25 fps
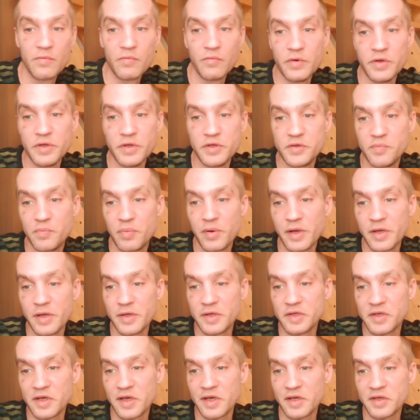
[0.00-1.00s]
Which
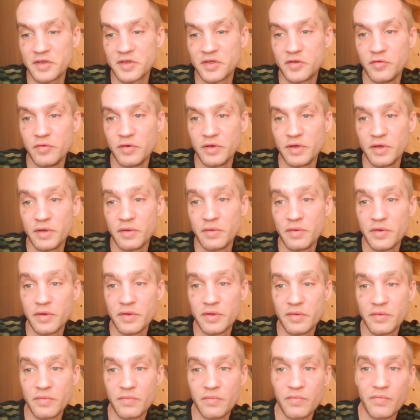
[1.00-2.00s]
brings us to a
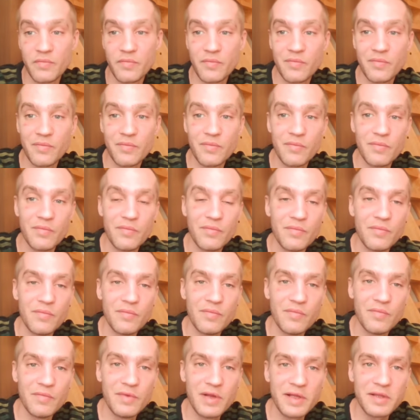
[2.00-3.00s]

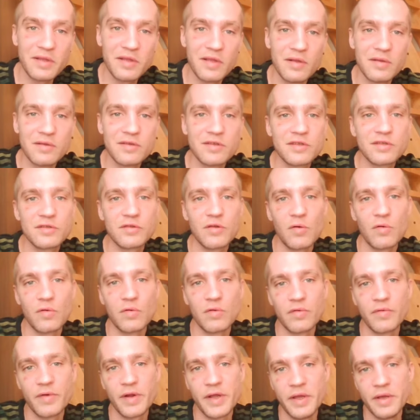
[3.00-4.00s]
little
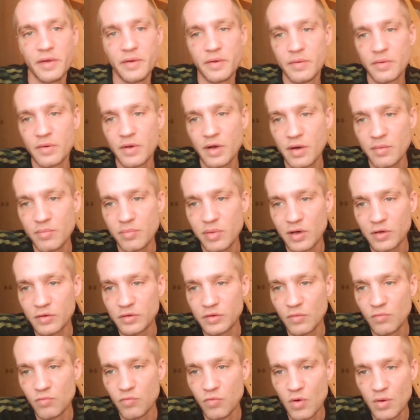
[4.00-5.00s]
story
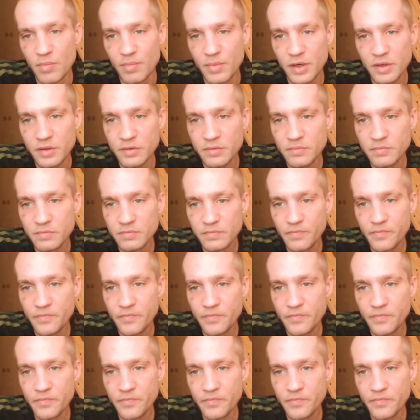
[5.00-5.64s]
about a woman.